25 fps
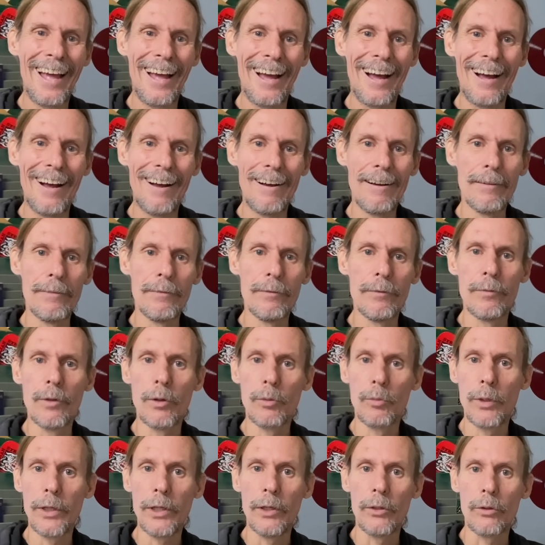Um,
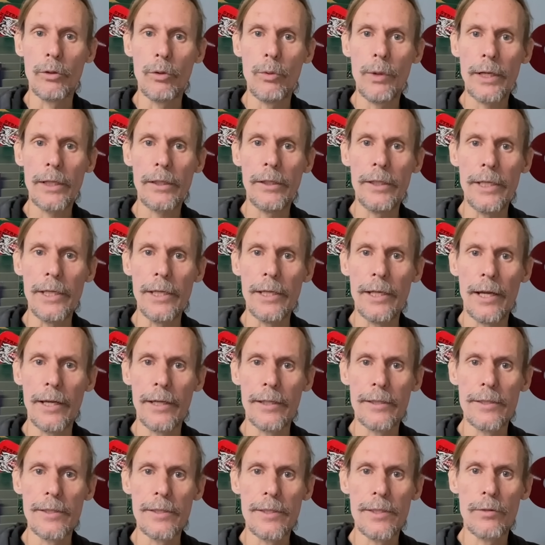real quickly,
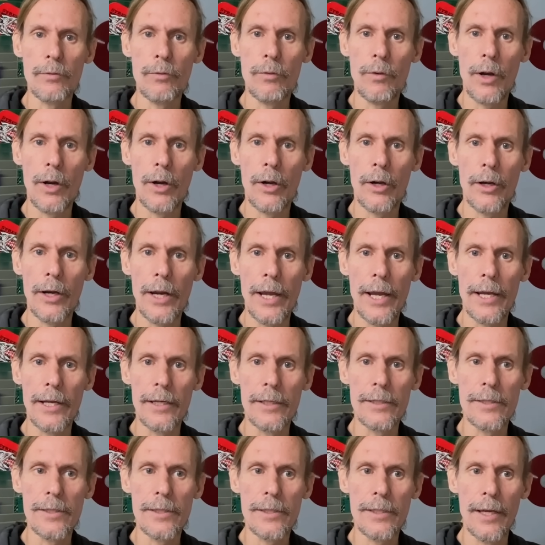as far
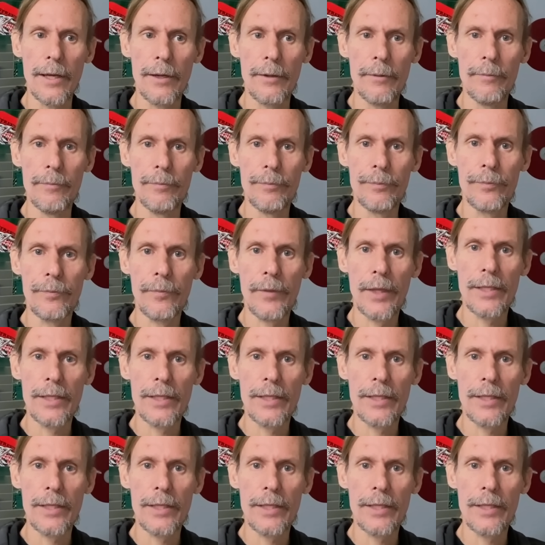as um,